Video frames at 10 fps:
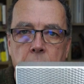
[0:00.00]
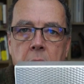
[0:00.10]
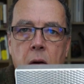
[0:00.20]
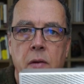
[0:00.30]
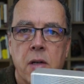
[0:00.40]

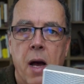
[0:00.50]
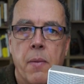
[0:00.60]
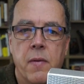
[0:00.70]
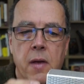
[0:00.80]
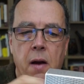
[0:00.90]
right over top
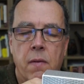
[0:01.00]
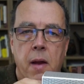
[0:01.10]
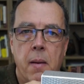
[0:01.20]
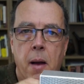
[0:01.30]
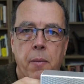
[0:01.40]
of the
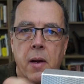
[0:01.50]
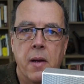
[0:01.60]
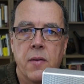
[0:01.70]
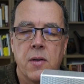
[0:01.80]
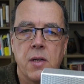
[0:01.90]
upright, upright
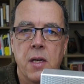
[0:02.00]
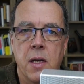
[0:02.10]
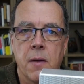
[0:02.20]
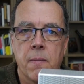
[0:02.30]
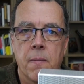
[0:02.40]
and the T.